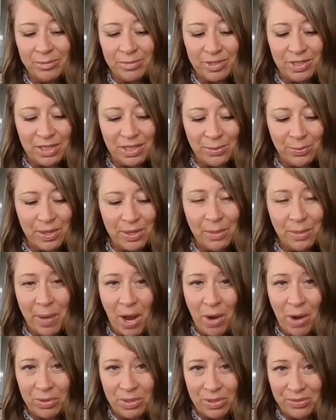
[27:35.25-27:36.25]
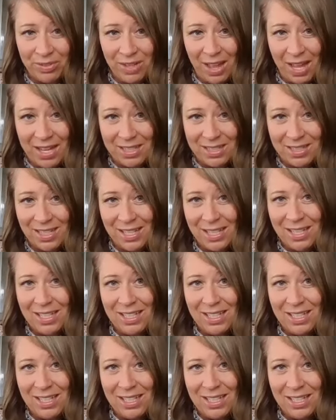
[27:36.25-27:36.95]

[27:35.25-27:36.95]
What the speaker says: just with the power of light.